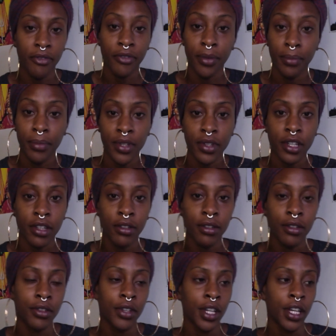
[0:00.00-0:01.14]
familial
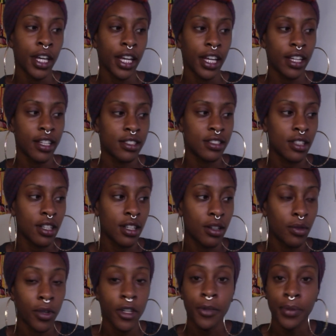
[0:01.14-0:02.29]
and
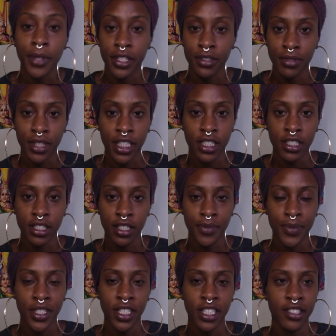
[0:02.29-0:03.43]
workplace relationships
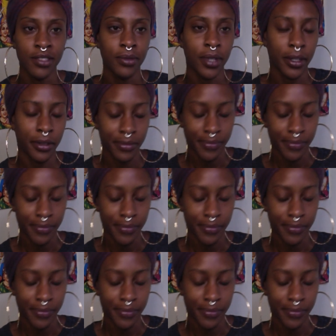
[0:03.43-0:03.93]
as well.